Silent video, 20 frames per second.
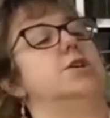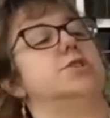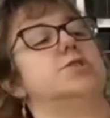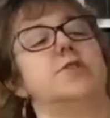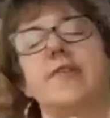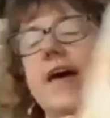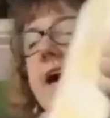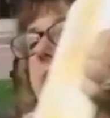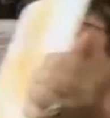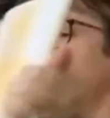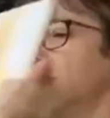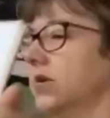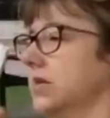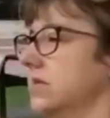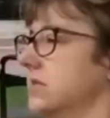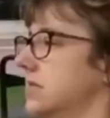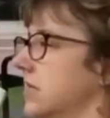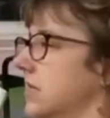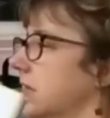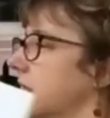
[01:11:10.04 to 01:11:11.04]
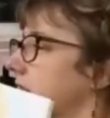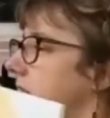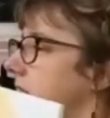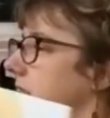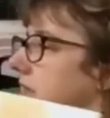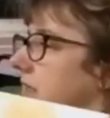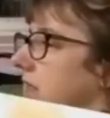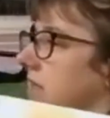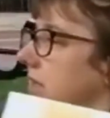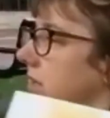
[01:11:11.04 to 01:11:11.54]
So that you can see, it's a
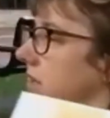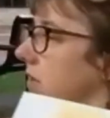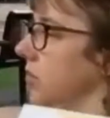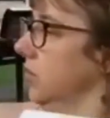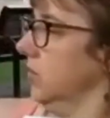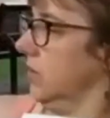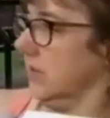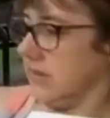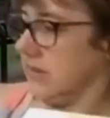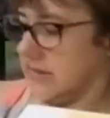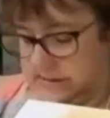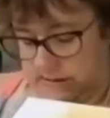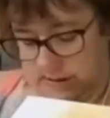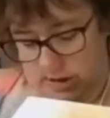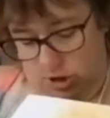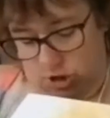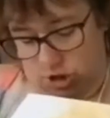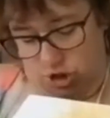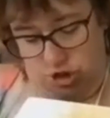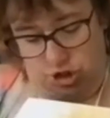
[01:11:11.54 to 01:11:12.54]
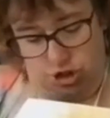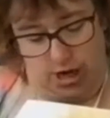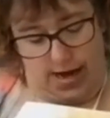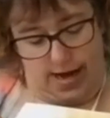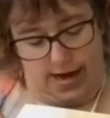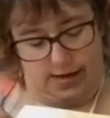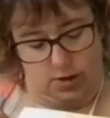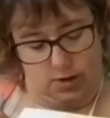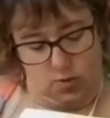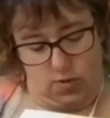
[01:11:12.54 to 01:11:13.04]
little, you can see the
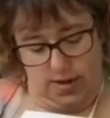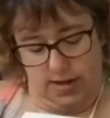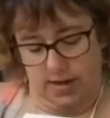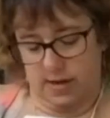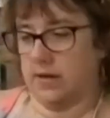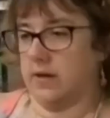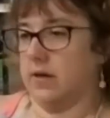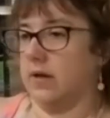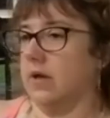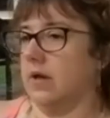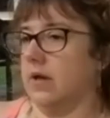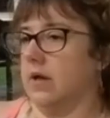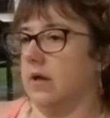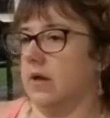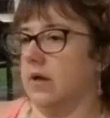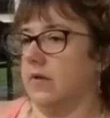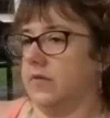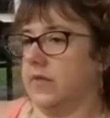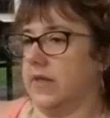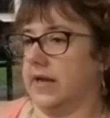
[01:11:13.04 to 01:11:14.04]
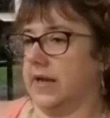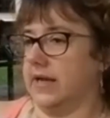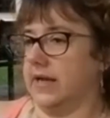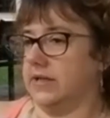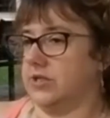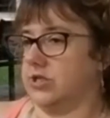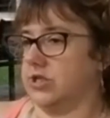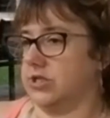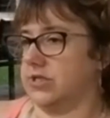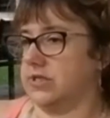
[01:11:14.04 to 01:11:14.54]
shadowing that I
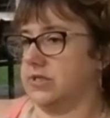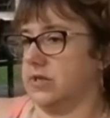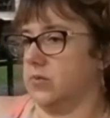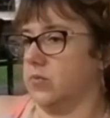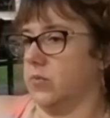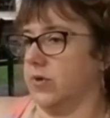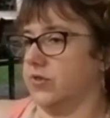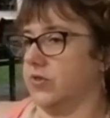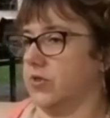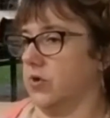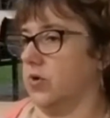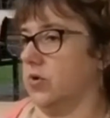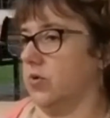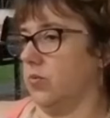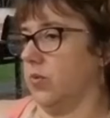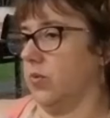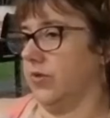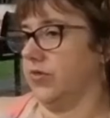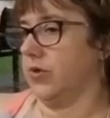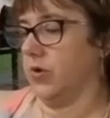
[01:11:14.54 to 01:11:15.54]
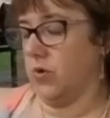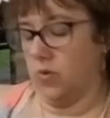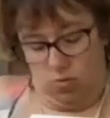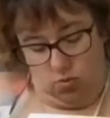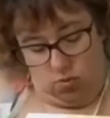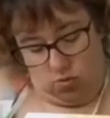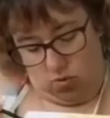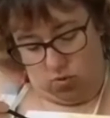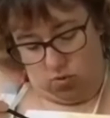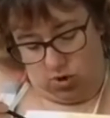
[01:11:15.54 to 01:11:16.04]
just did with the
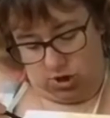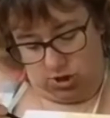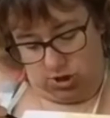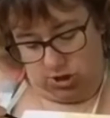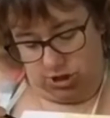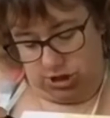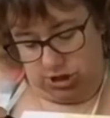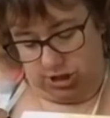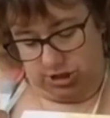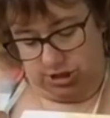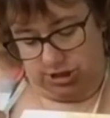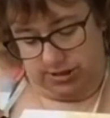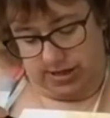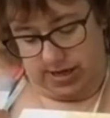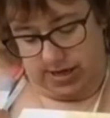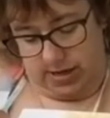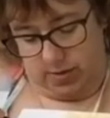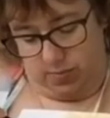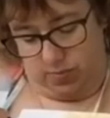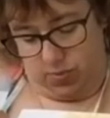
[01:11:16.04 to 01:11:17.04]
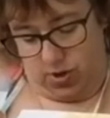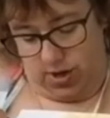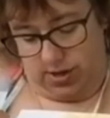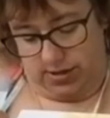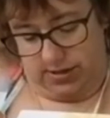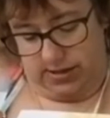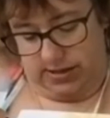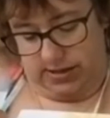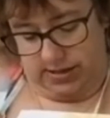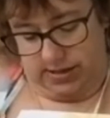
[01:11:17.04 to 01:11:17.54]
orange. I just kind of
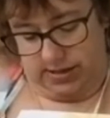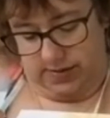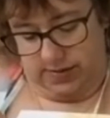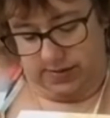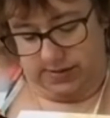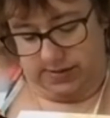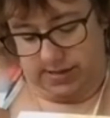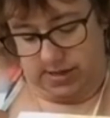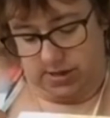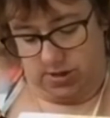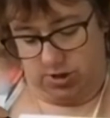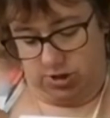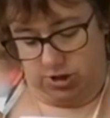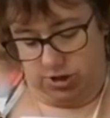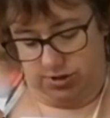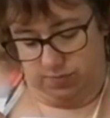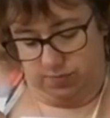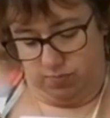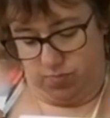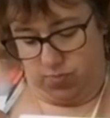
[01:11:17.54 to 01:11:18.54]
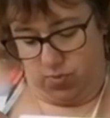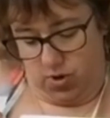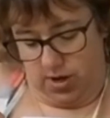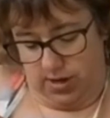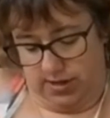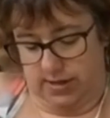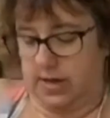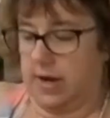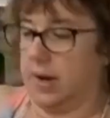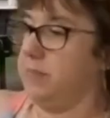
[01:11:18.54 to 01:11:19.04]
brought it into the center, just
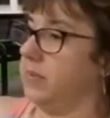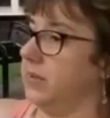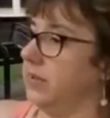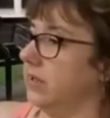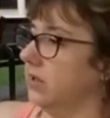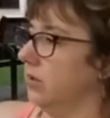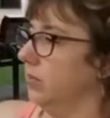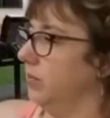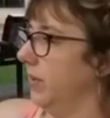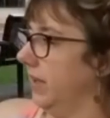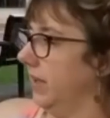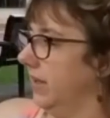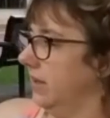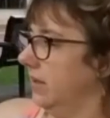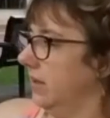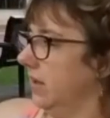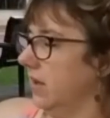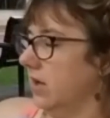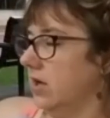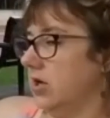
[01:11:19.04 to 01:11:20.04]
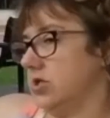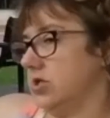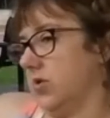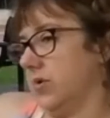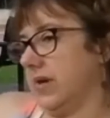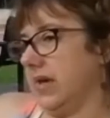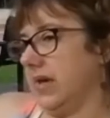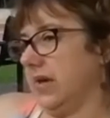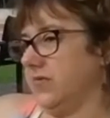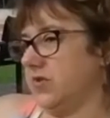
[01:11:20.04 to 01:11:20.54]
brought it up a little bit. So
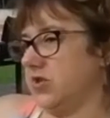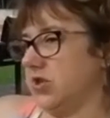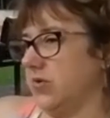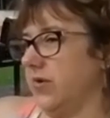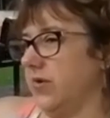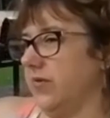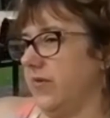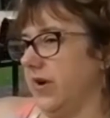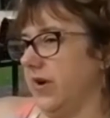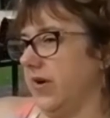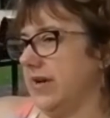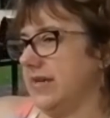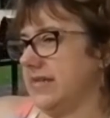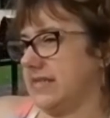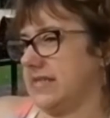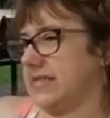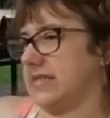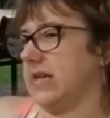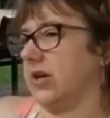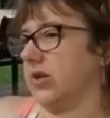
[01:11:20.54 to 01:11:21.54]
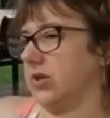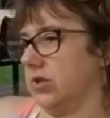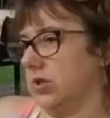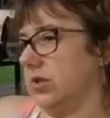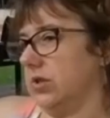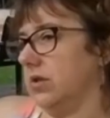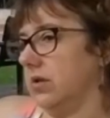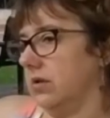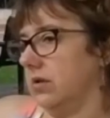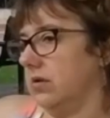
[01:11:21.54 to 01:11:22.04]
it gives you a very
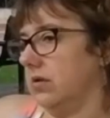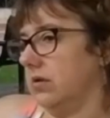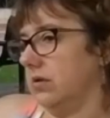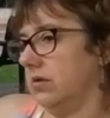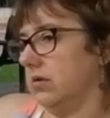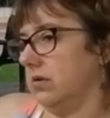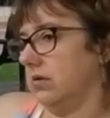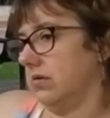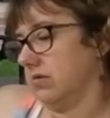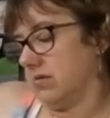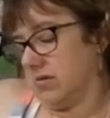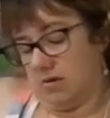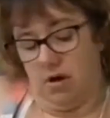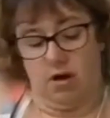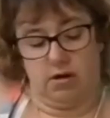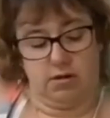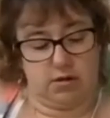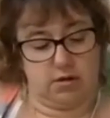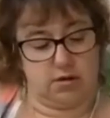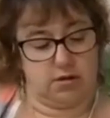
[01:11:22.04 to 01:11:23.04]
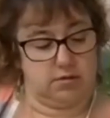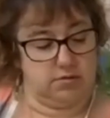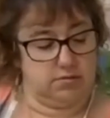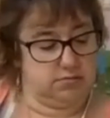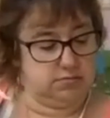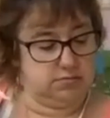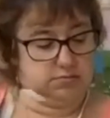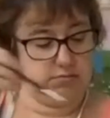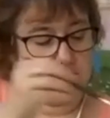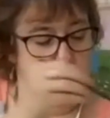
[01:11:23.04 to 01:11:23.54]
subtle color,
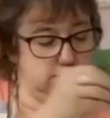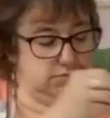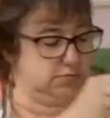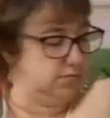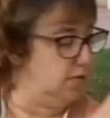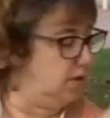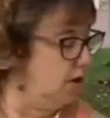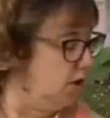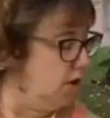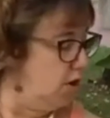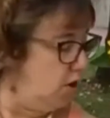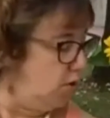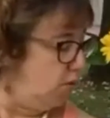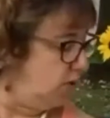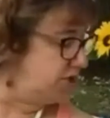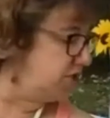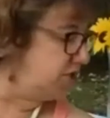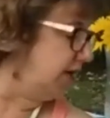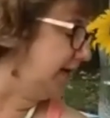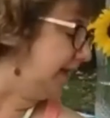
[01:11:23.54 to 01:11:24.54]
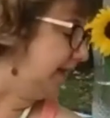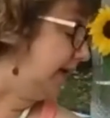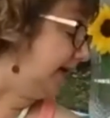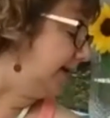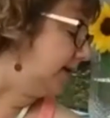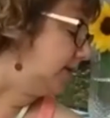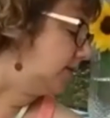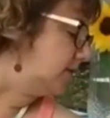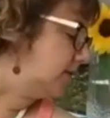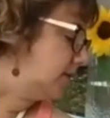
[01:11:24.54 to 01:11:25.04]
which I
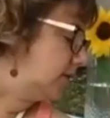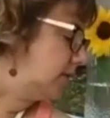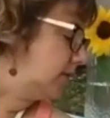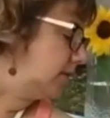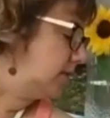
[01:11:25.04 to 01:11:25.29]
liked.